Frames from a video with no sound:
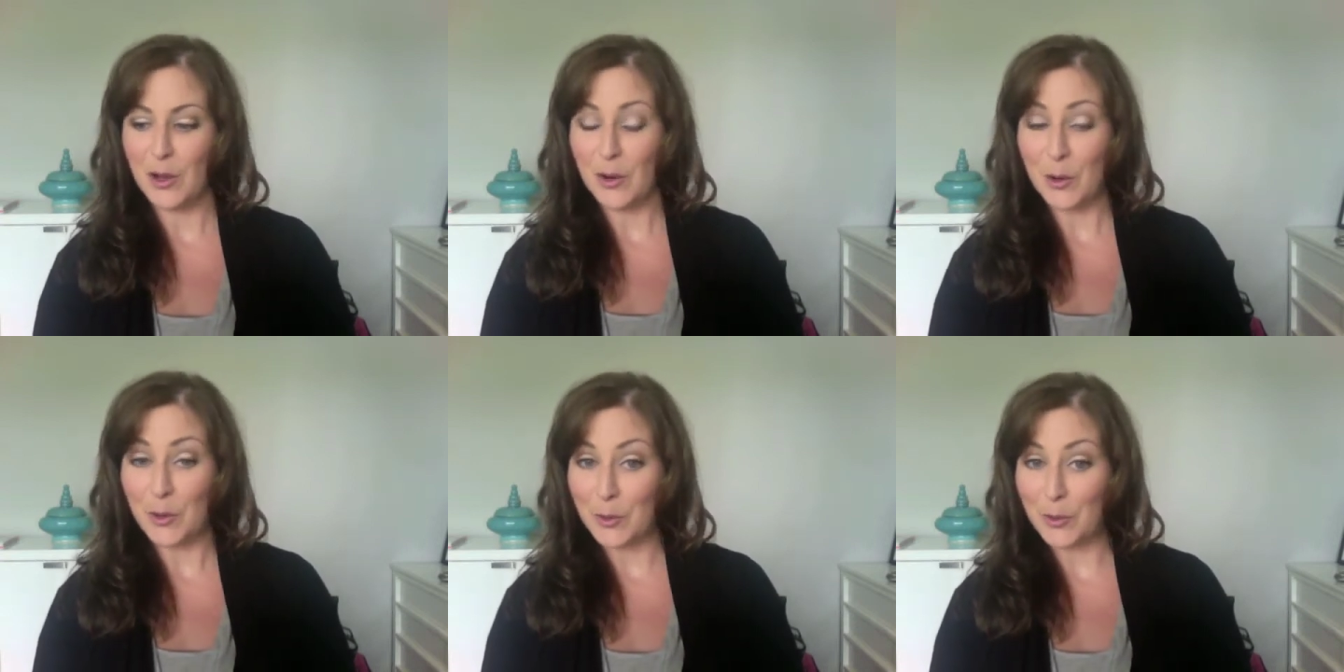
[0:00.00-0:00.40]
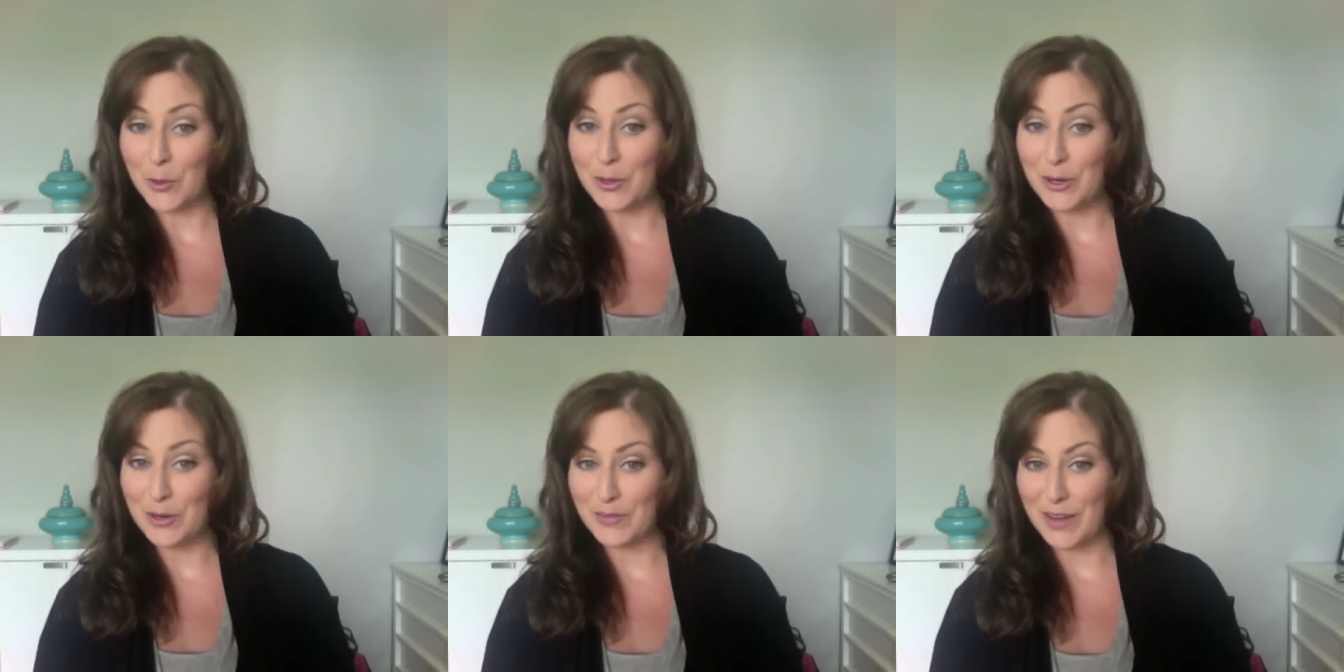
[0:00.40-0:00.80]
who
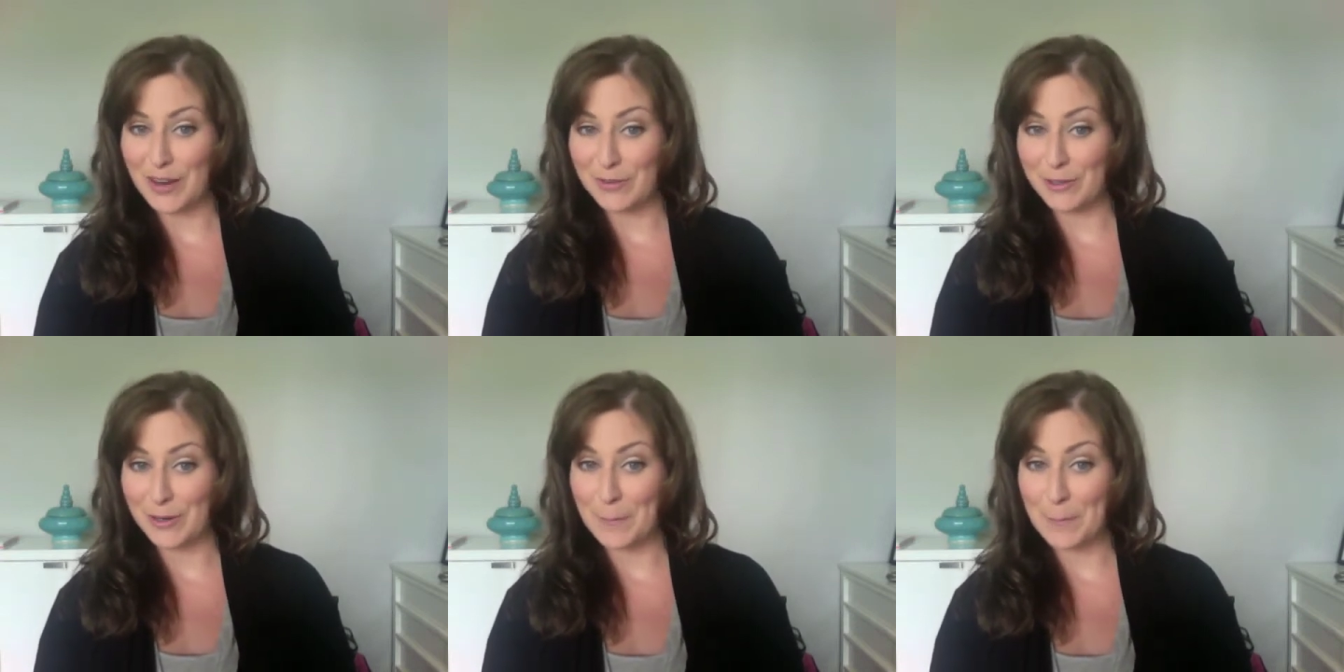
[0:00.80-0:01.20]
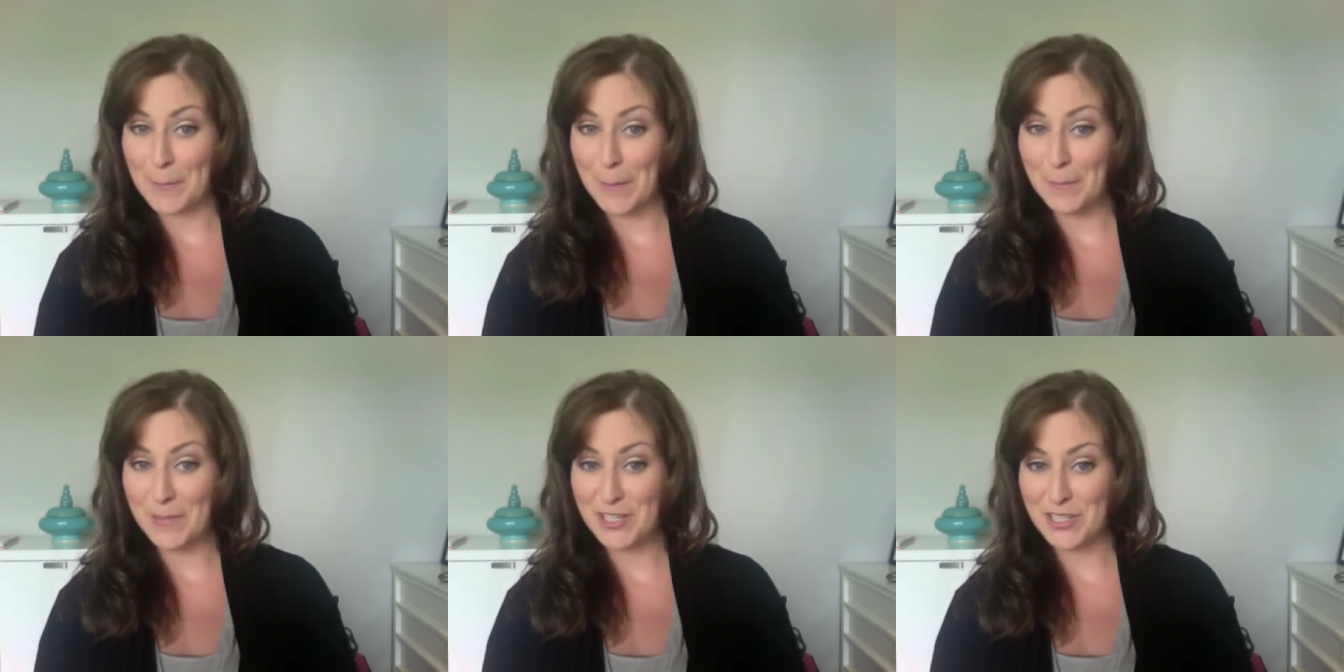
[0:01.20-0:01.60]
your favorite
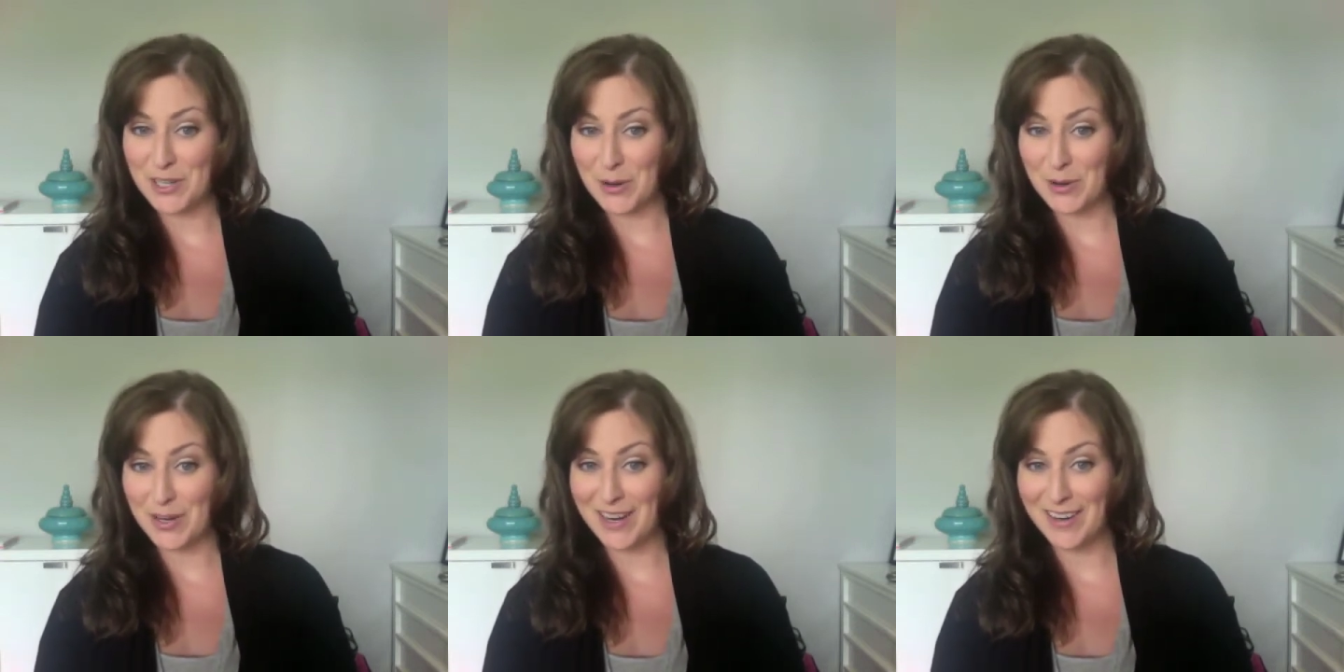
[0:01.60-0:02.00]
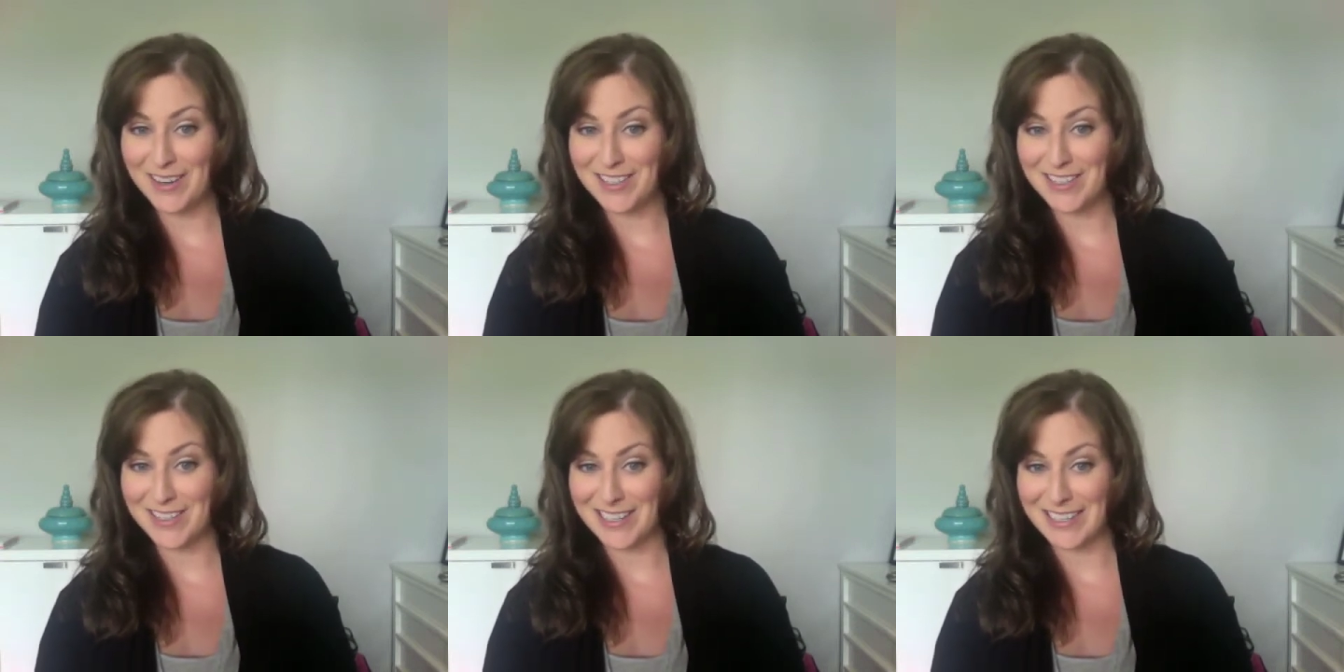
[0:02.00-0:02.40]
Muppet Show
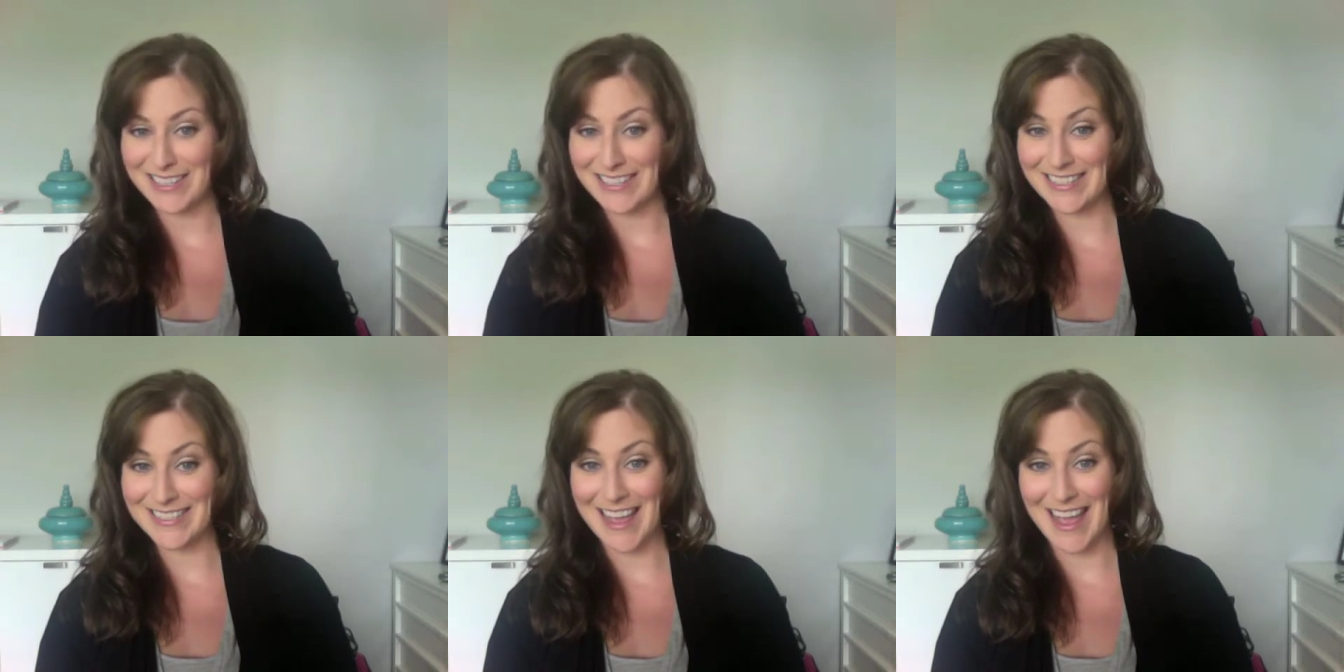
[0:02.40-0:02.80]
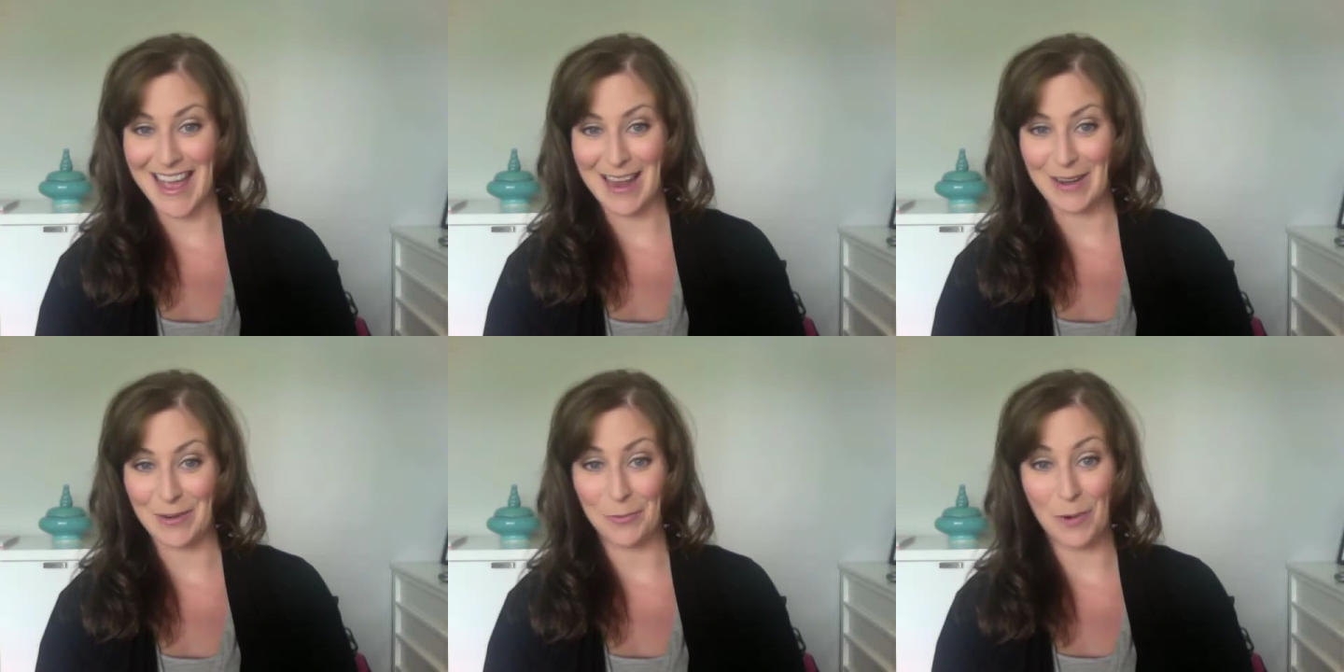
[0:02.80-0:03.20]
character is
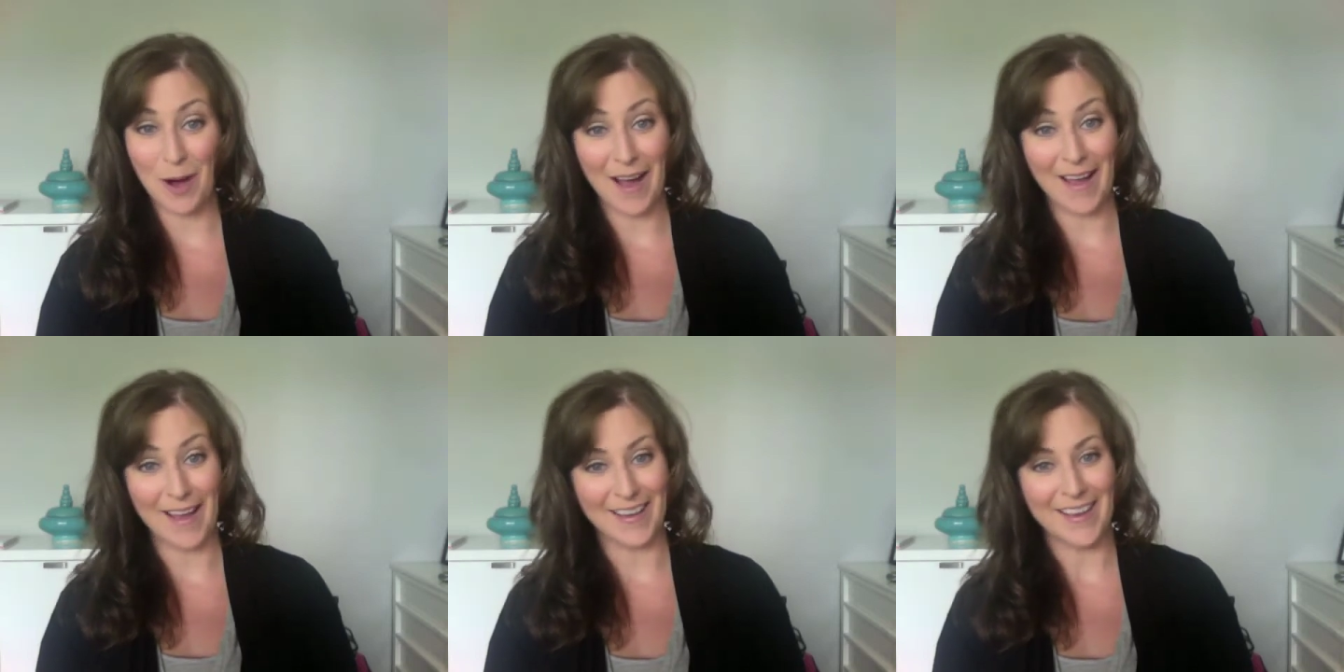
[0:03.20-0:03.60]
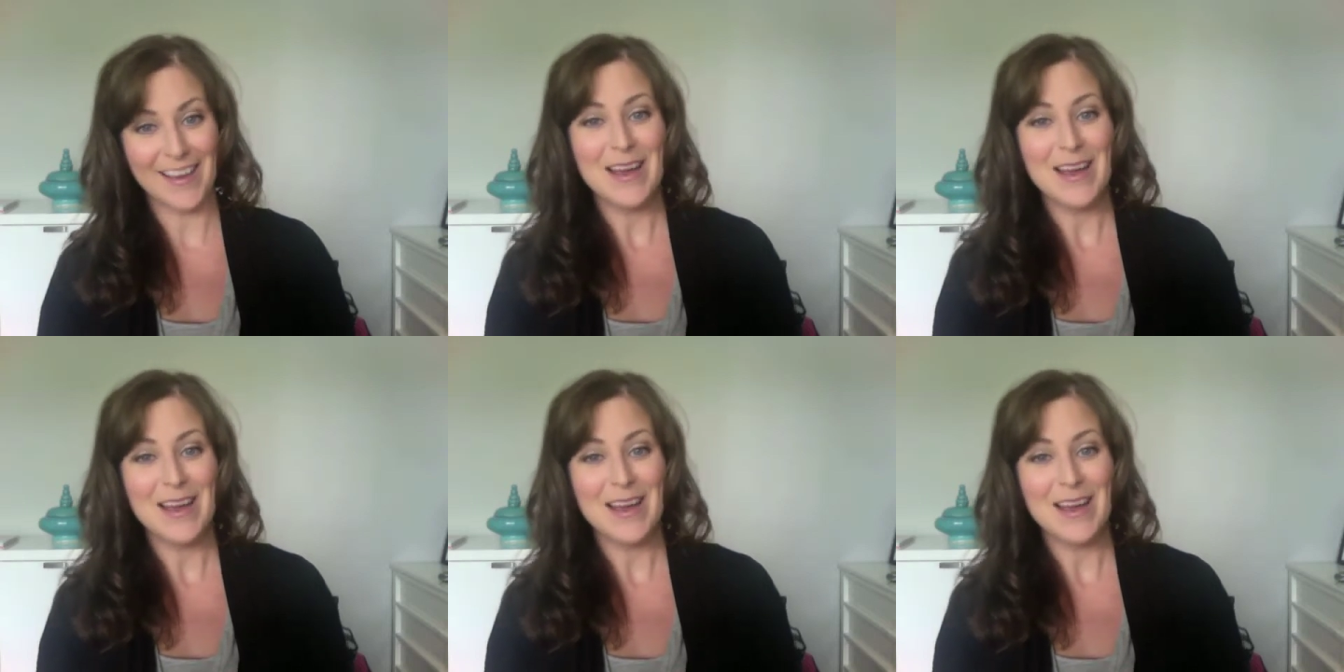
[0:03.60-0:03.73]
and why.